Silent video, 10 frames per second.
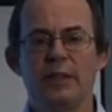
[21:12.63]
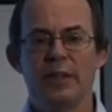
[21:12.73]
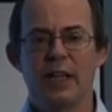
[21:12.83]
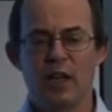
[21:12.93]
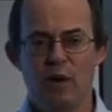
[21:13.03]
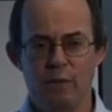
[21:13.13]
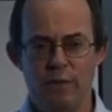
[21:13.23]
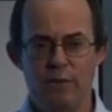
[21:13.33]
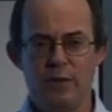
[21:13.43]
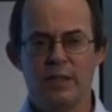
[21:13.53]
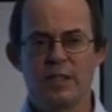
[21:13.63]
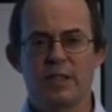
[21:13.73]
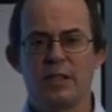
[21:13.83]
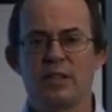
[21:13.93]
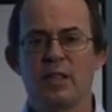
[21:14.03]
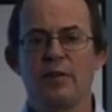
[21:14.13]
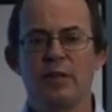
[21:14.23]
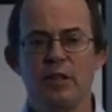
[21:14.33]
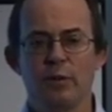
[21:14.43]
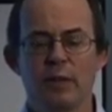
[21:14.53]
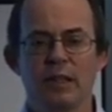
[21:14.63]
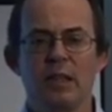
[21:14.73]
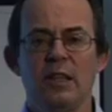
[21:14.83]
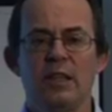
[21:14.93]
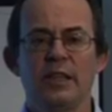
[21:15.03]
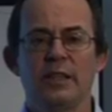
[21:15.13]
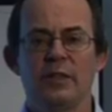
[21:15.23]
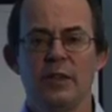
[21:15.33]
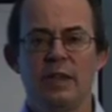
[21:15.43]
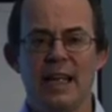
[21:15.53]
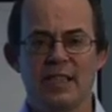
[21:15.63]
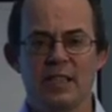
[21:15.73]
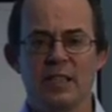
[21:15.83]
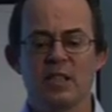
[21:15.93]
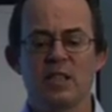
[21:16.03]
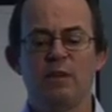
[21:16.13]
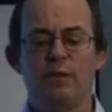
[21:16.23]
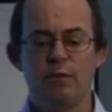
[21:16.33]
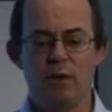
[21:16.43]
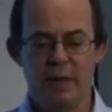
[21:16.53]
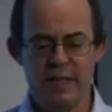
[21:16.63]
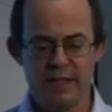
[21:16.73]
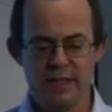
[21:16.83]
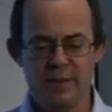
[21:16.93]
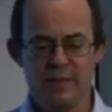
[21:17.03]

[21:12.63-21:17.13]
the conference so that you can learn the lessons from it.